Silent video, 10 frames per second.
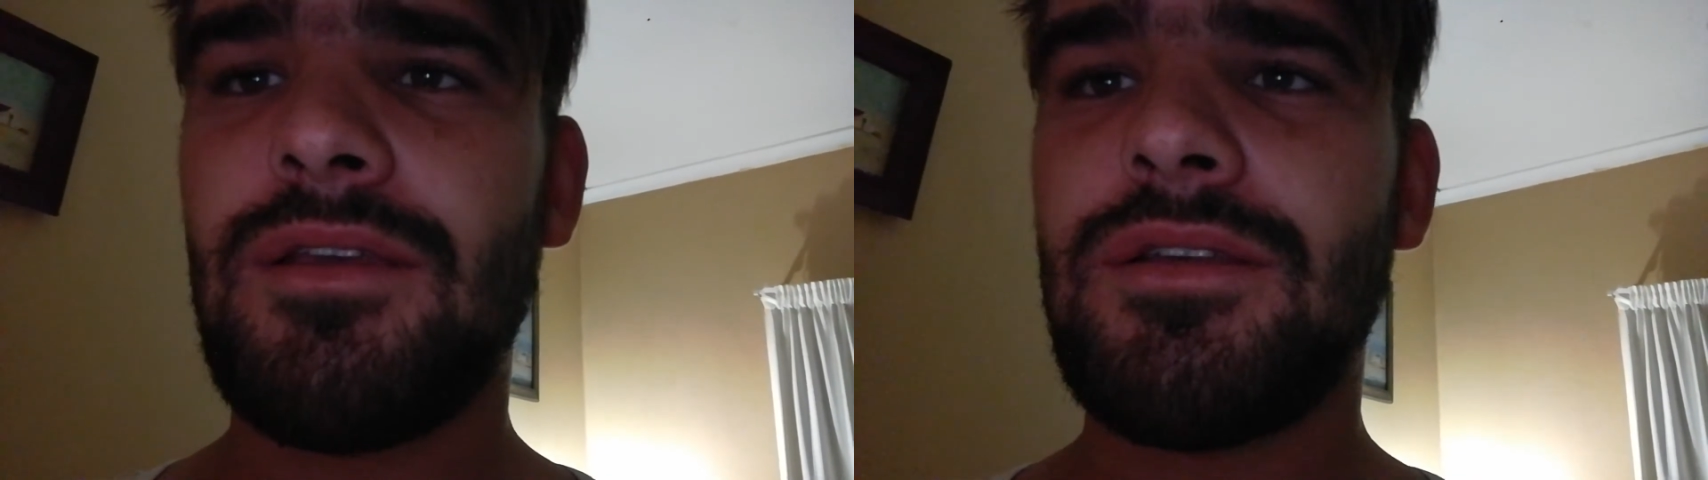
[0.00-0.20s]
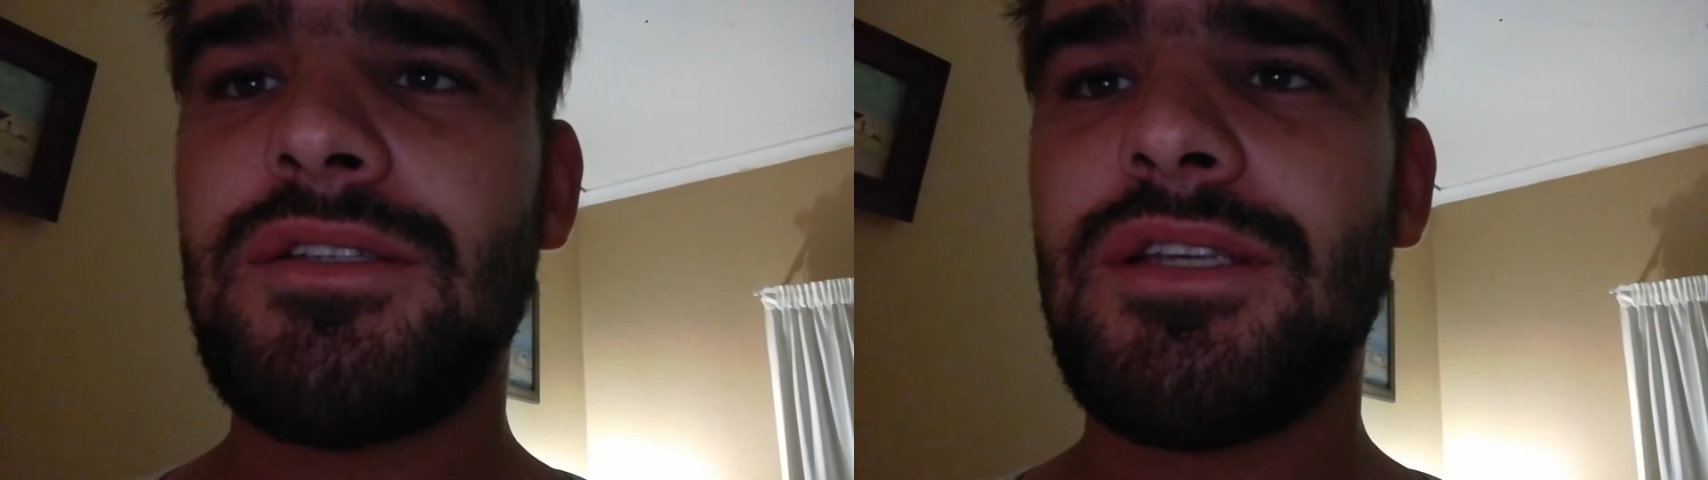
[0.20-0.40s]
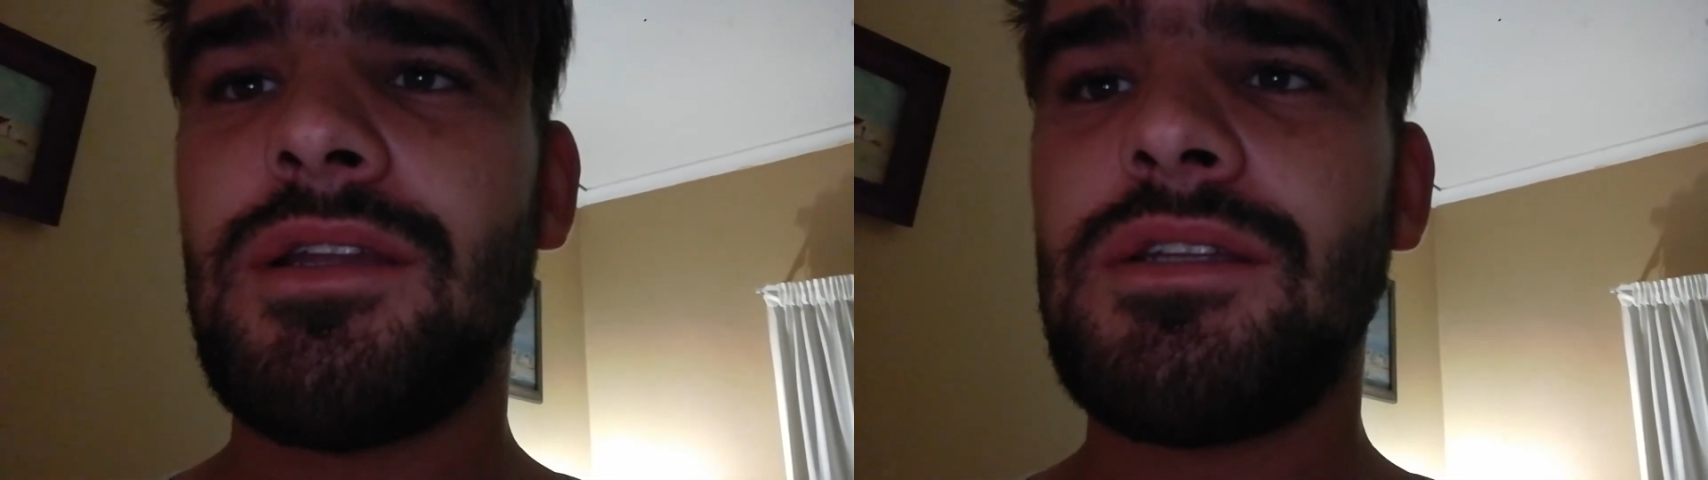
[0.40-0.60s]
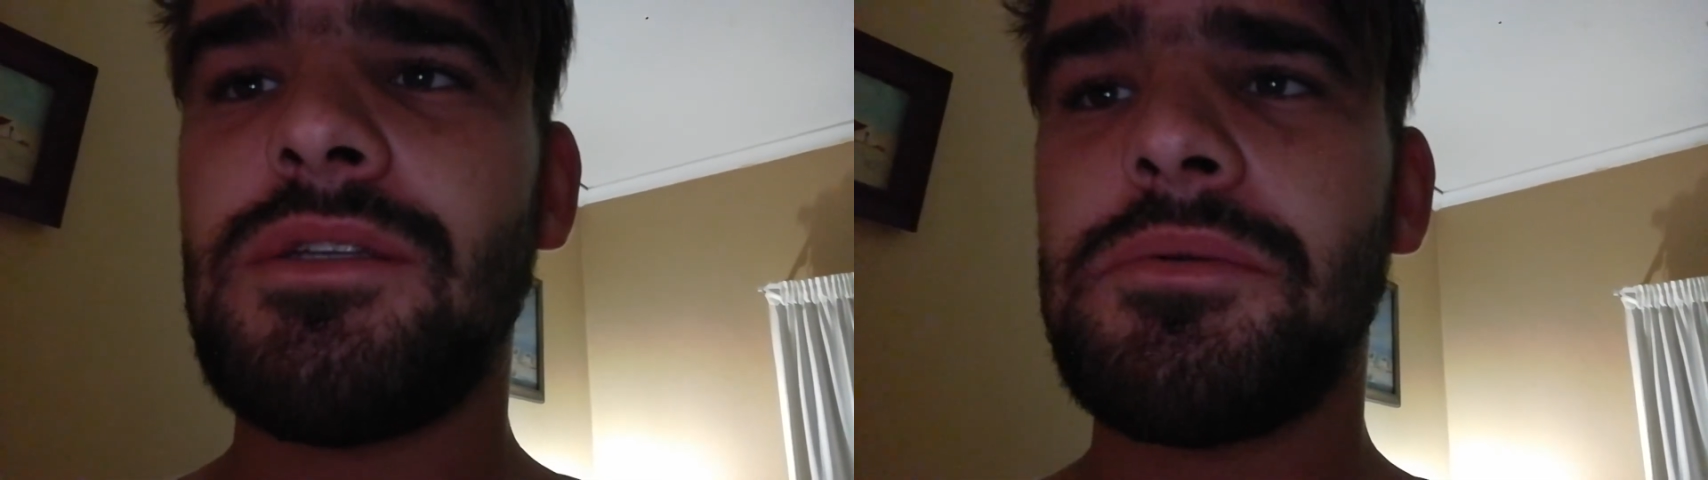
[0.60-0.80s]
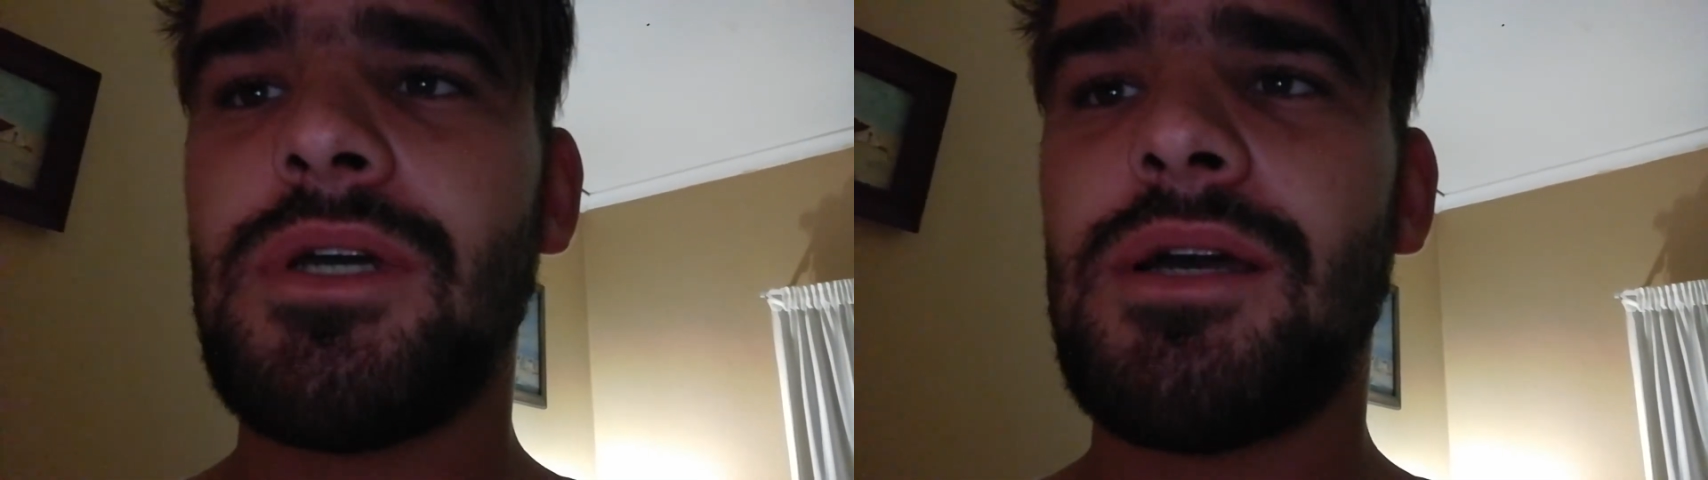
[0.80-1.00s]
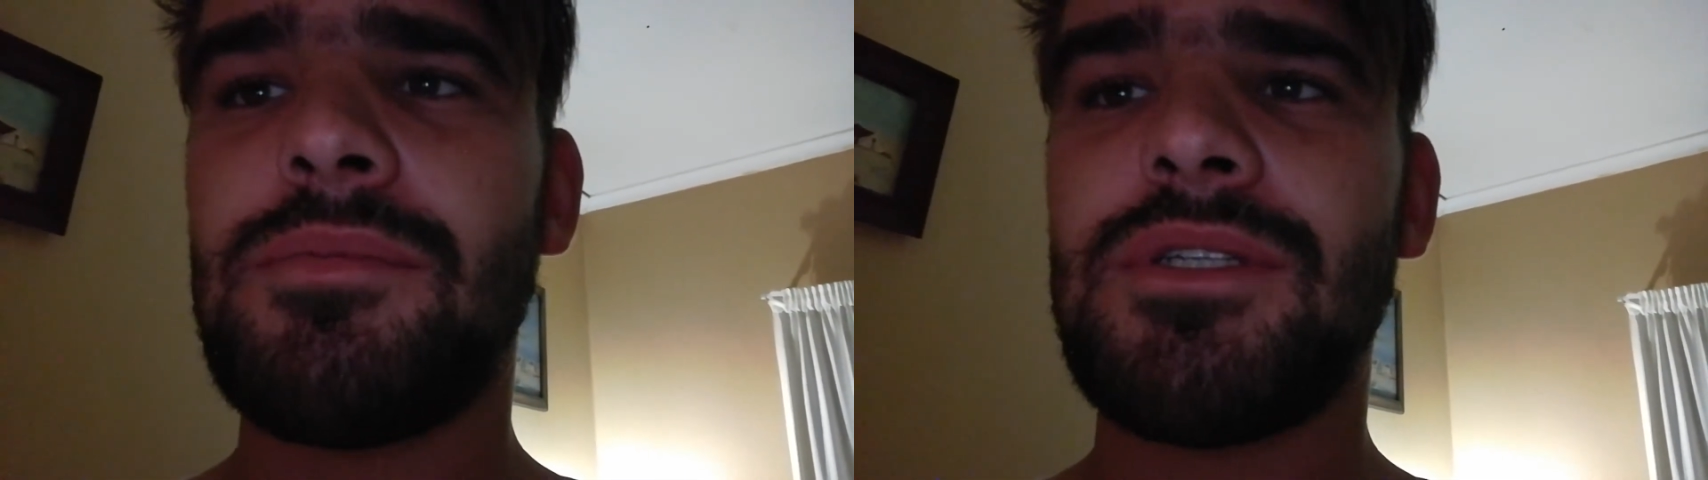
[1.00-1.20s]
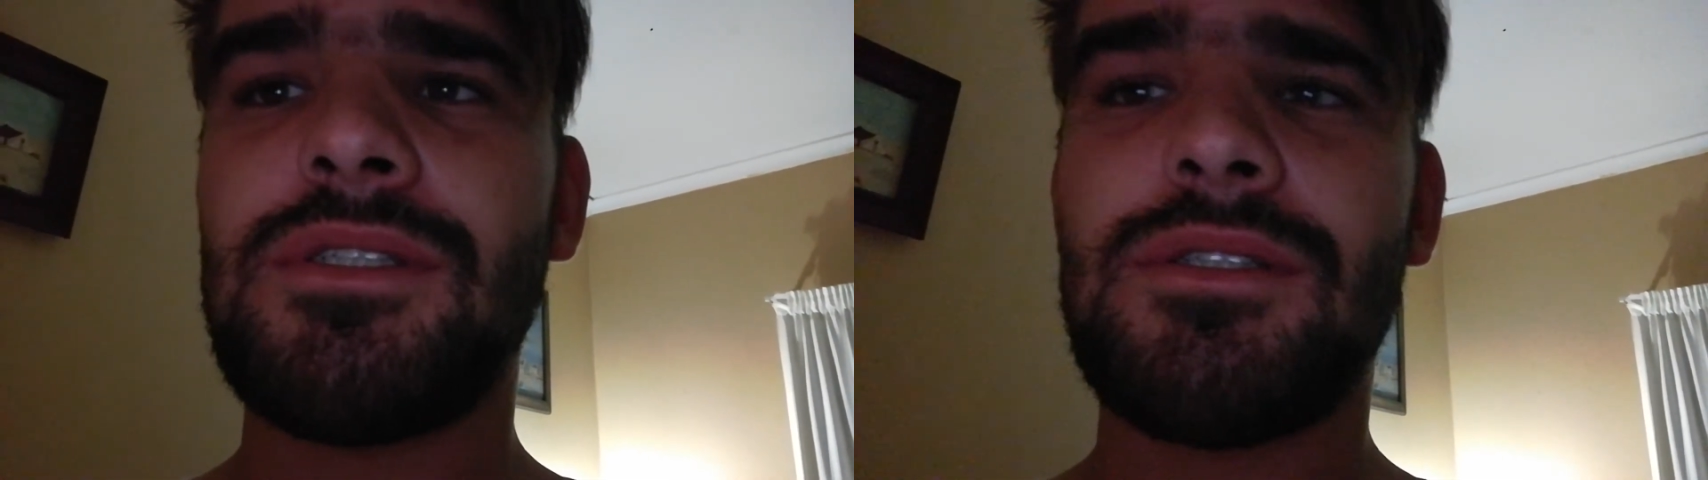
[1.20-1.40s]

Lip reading: send us some comments,